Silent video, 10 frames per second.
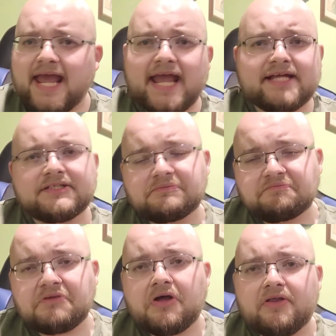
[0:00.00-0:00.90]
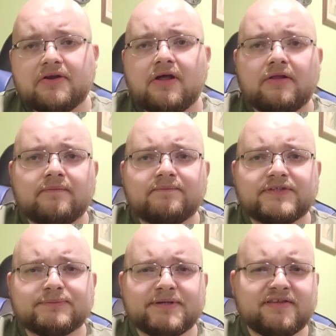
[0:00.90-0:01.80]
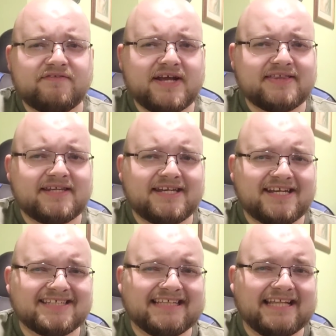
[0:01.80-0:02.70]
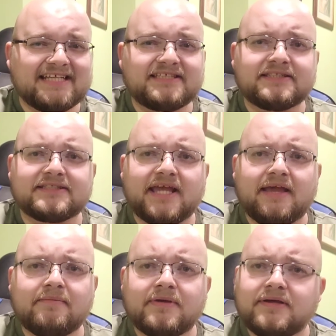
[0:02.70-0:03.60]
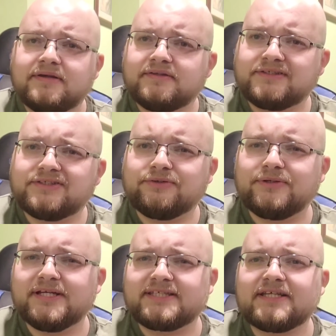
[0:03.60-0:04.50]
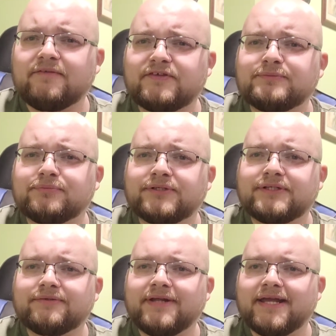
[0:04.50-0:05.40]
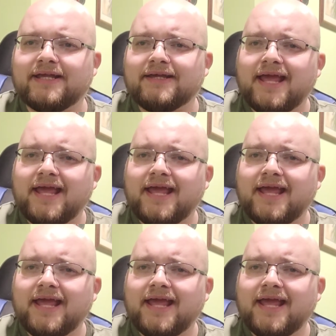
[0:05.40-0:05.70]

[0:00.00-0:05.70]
and all in all, despite the fact that it is a licensed game, the story itself is pretty unique.